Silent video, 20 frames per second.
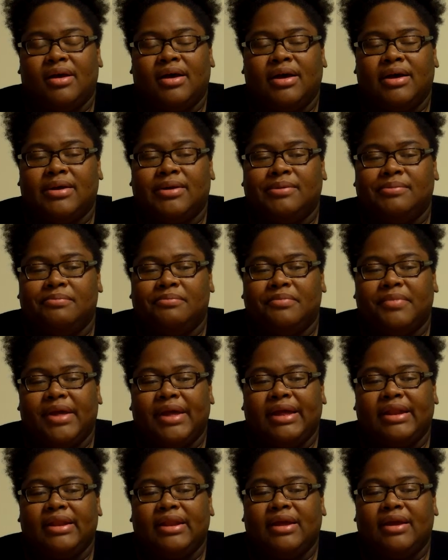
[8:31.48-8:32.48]

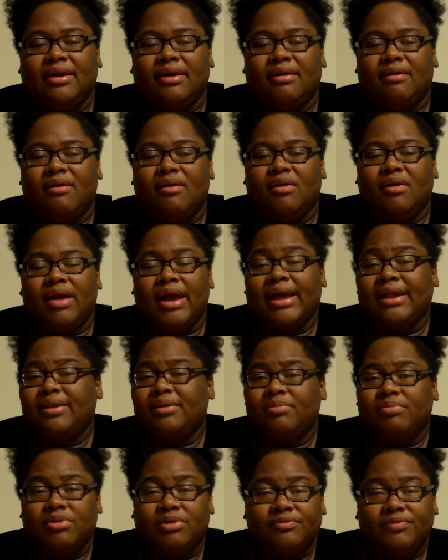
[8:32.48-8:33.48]
And they are at
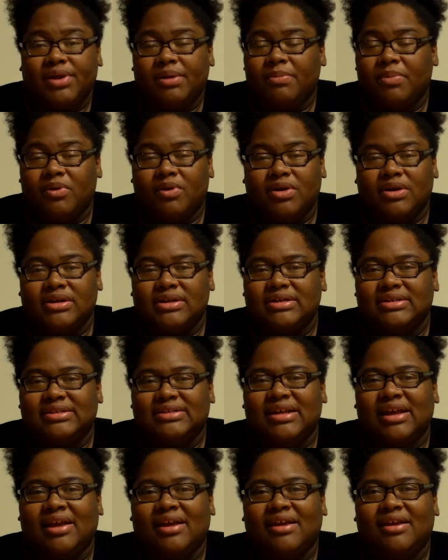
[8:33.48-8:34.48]
their birthday
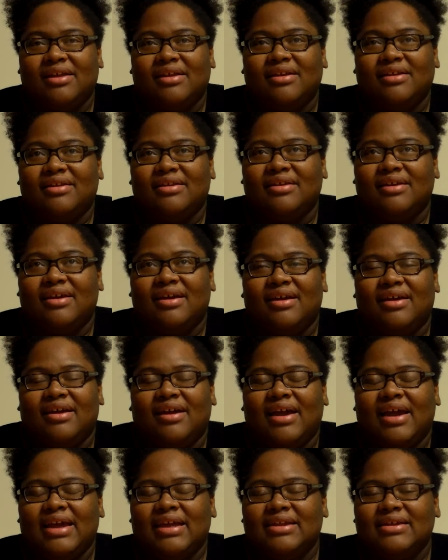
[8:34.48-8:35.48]
parties, and
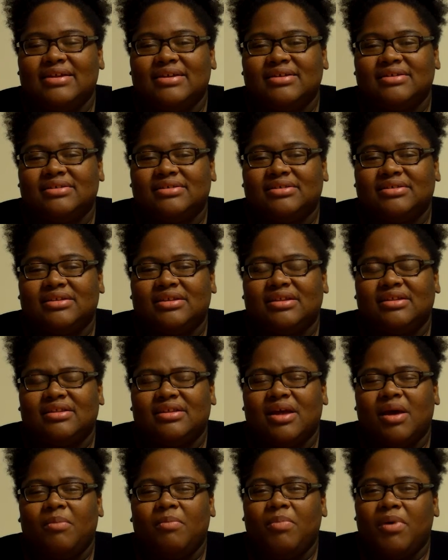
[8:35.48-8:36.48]
it is
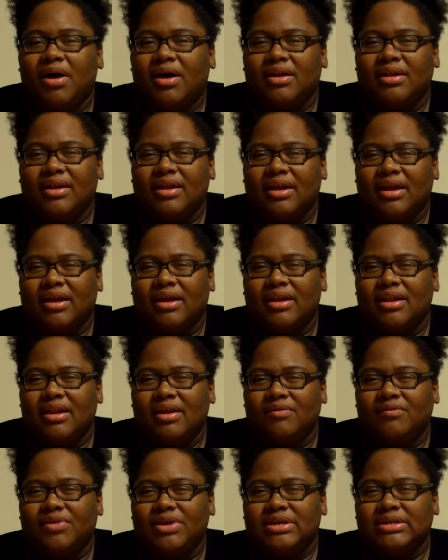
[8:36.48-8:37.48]
a bond that I can
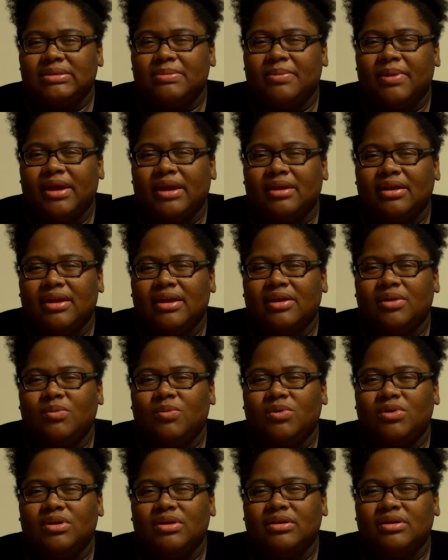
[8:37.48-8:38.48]
never explain to
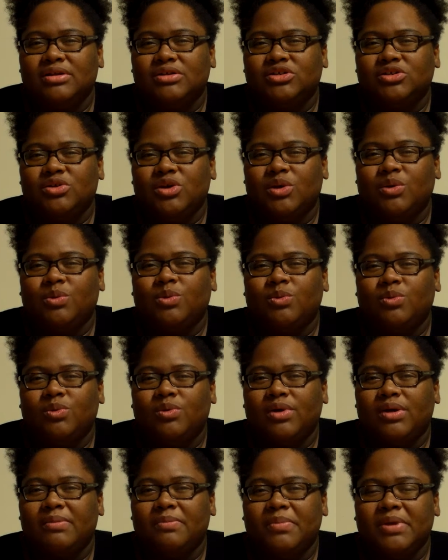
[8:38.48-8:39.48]
anyone unless you go
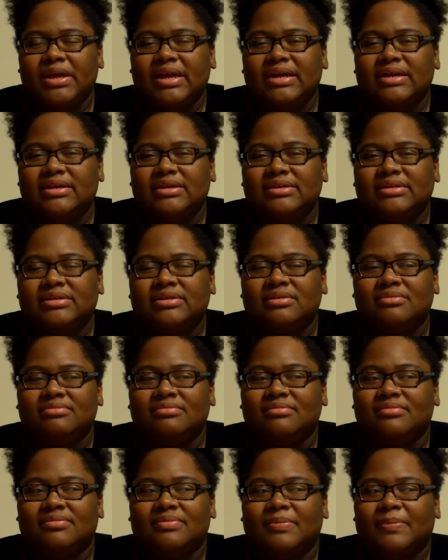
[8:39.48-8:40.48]
through it, because
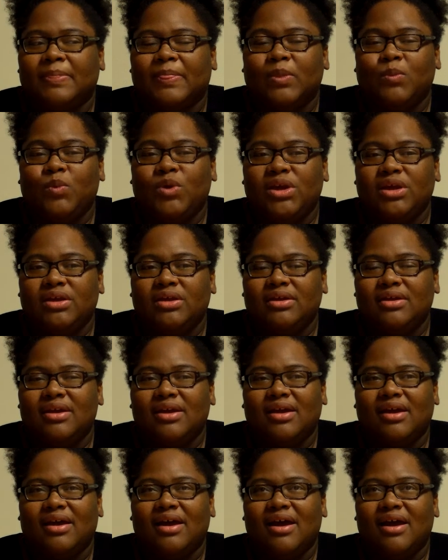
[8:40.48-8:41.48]
we